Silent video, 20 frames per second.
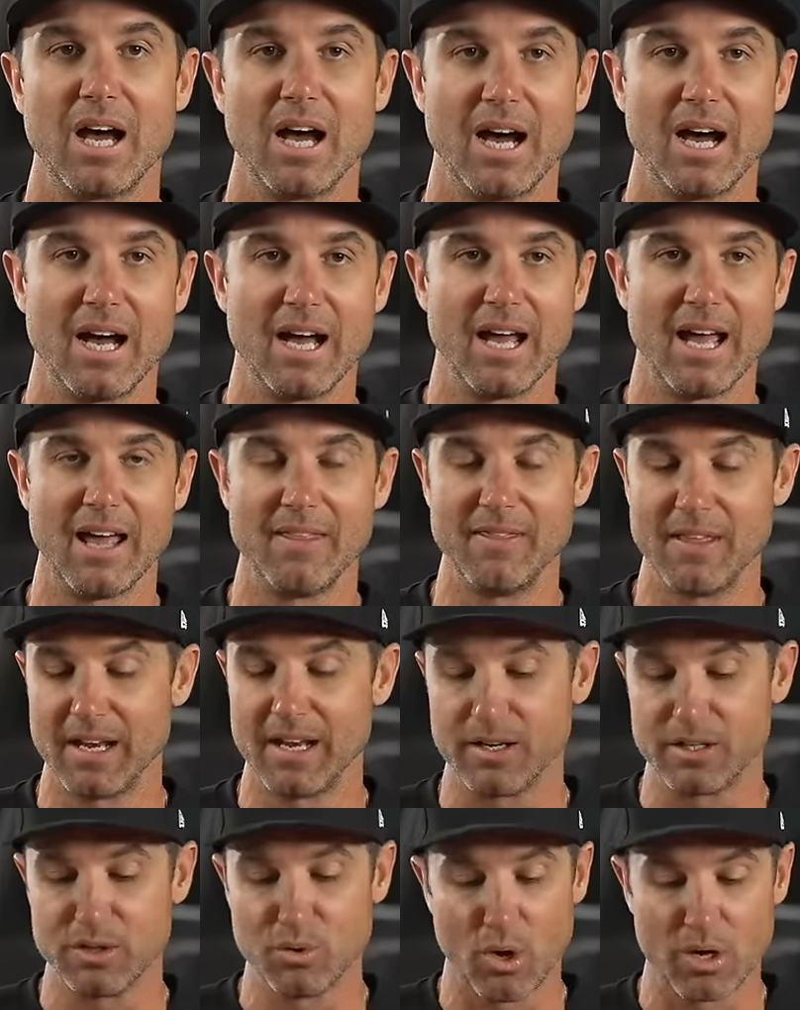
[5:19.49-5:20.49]
Uh, and
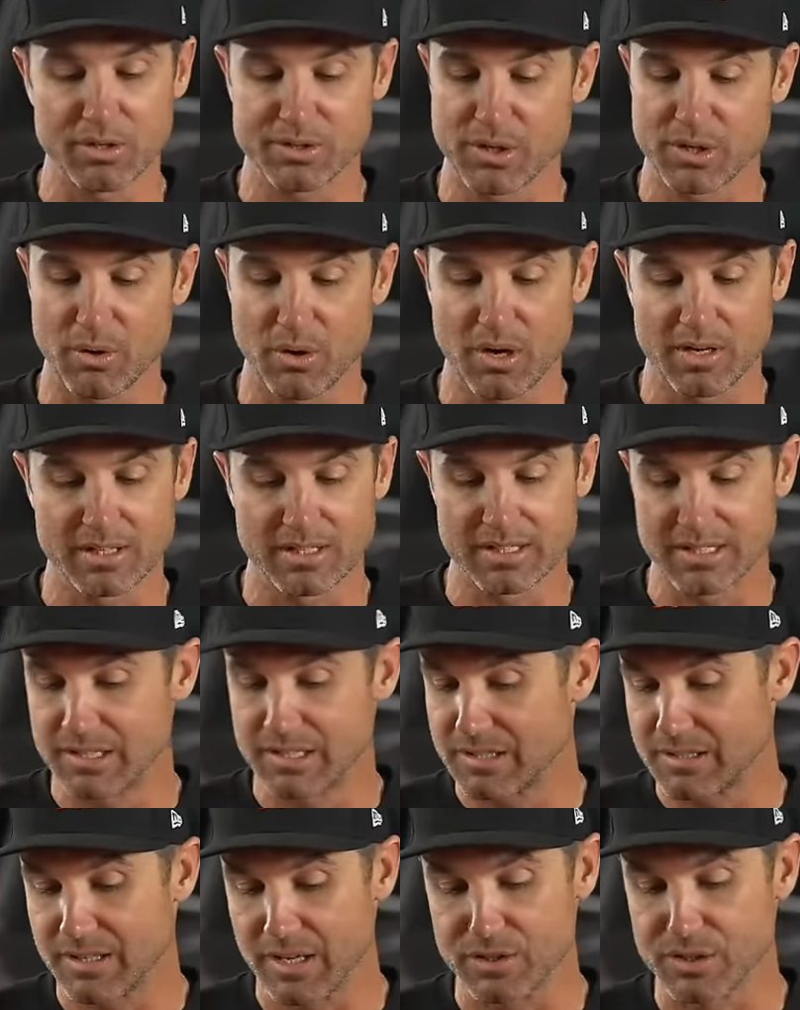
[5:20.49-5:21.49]
then you also,
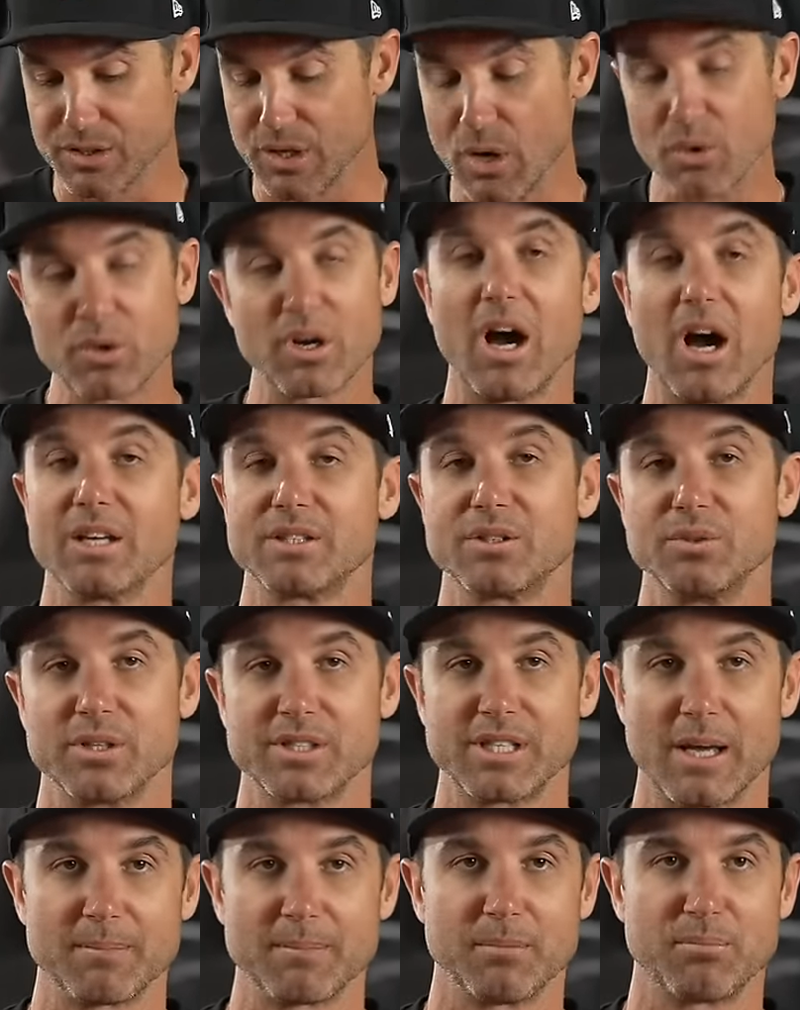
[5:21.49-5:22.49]
there's no cost to
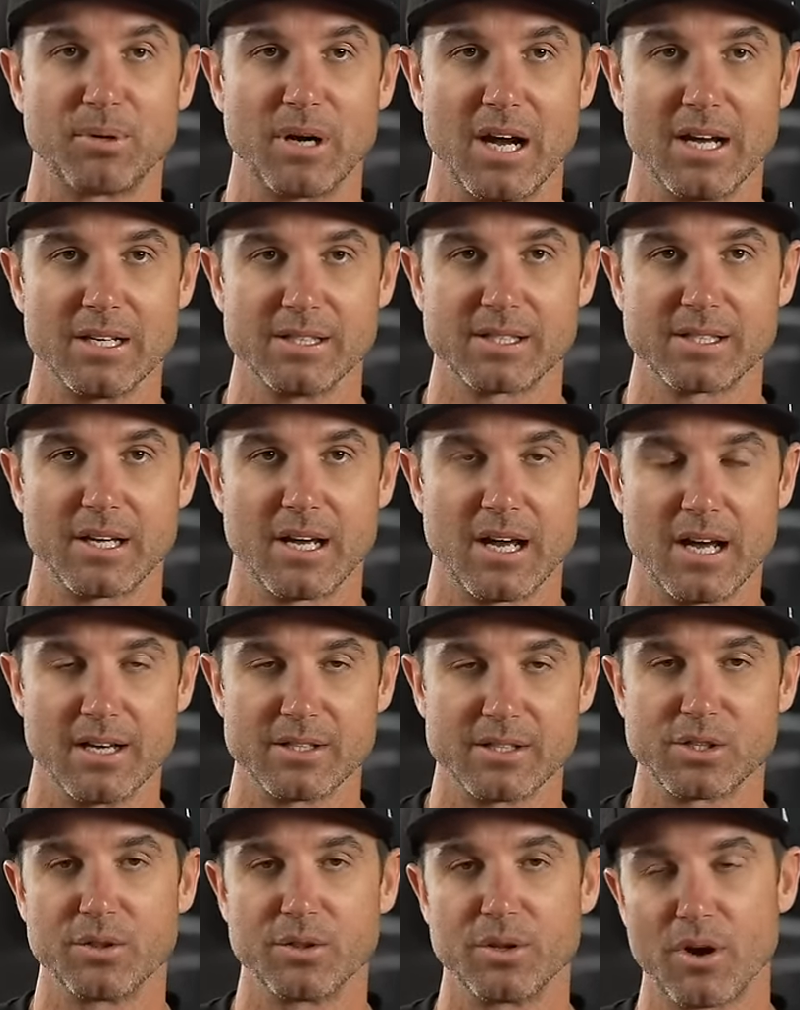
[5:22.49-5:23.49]
accept the prize.
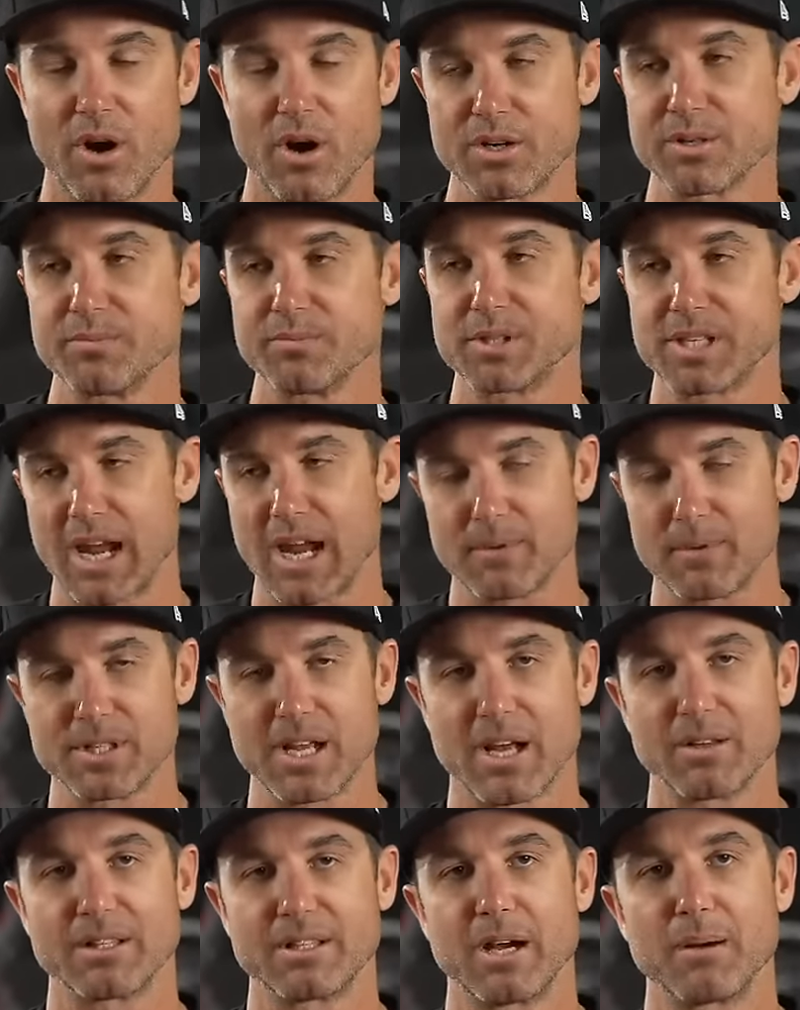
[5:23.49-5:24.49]
Uh, so there are some scammers
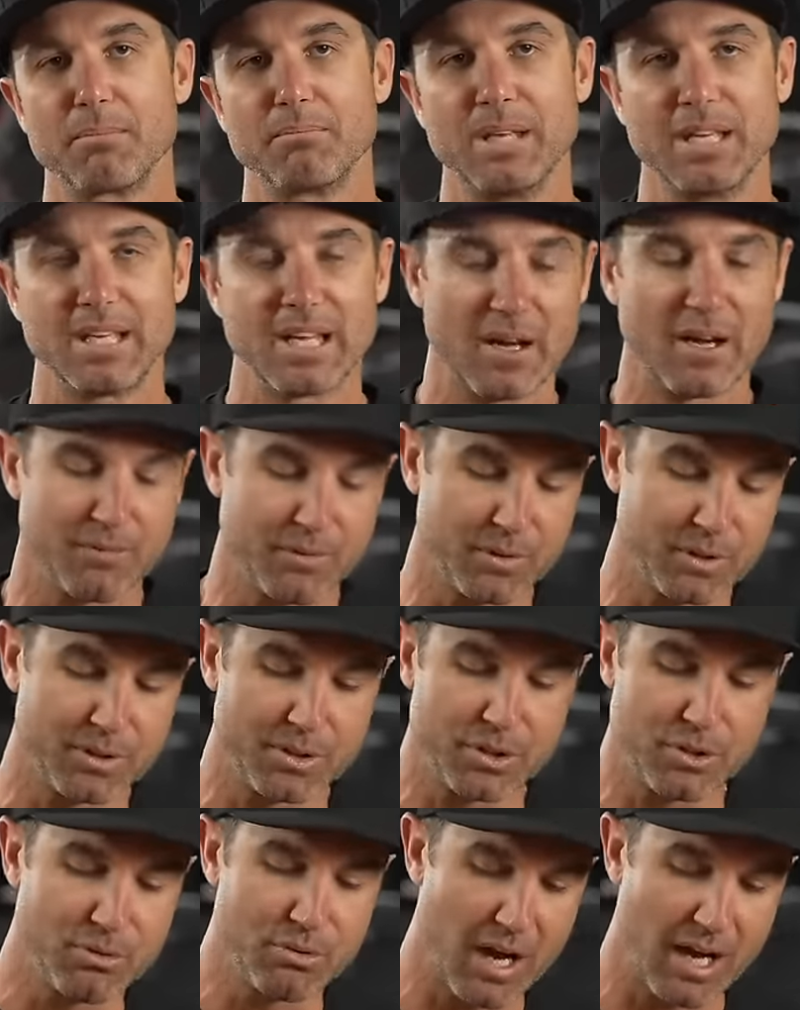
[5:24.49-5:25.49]
out there. Be careful.
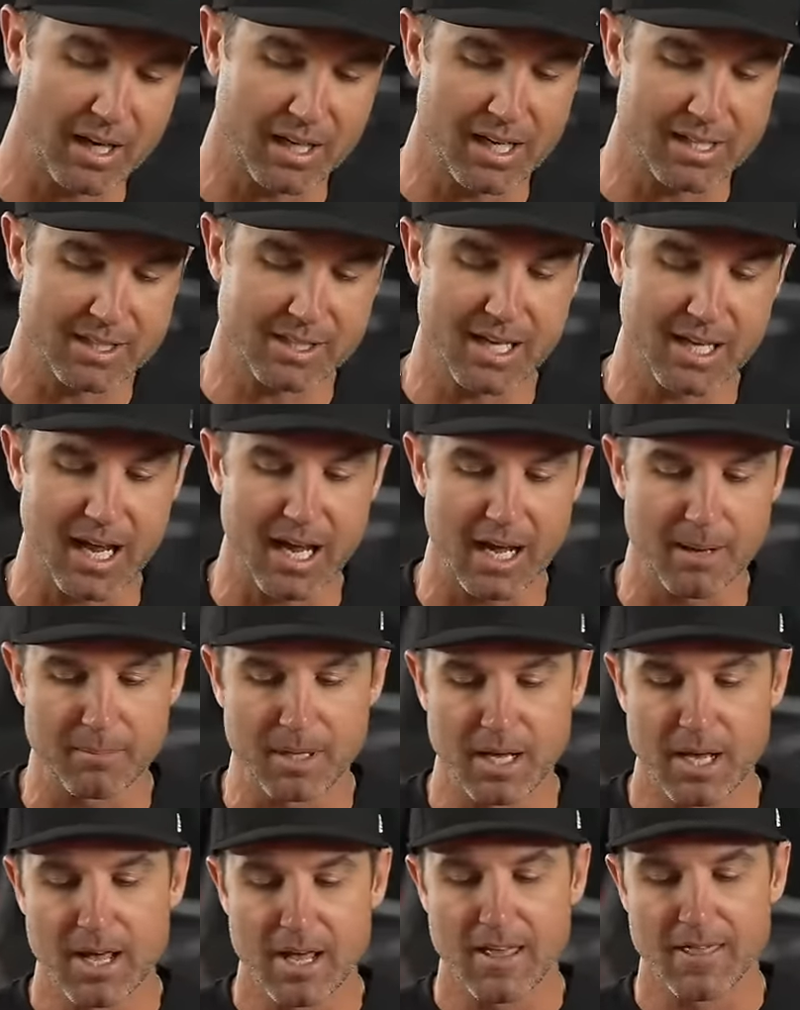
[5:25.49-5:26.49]
Do not get scammed.